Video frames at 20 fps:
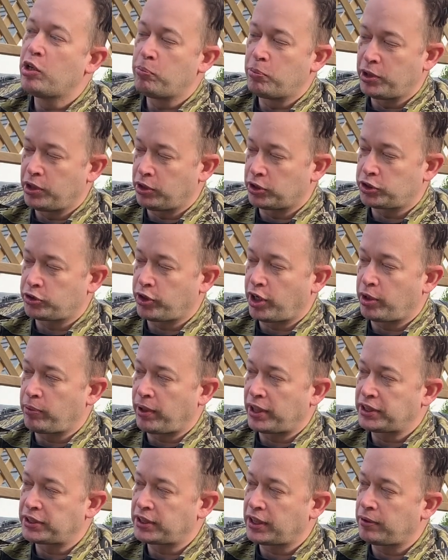But not straight
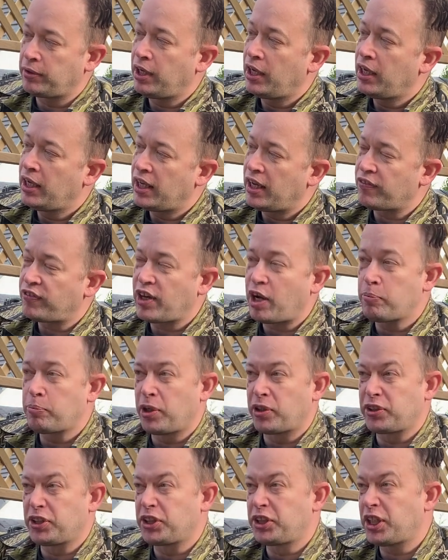away. So if that
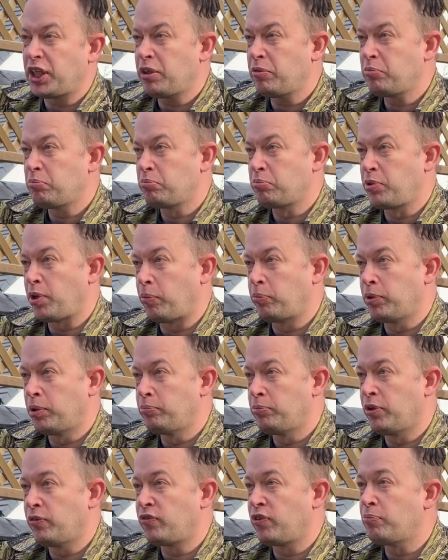bothers you, problem.
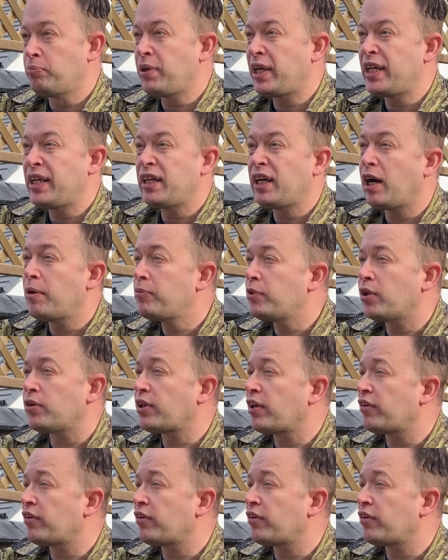But for me, I'm not that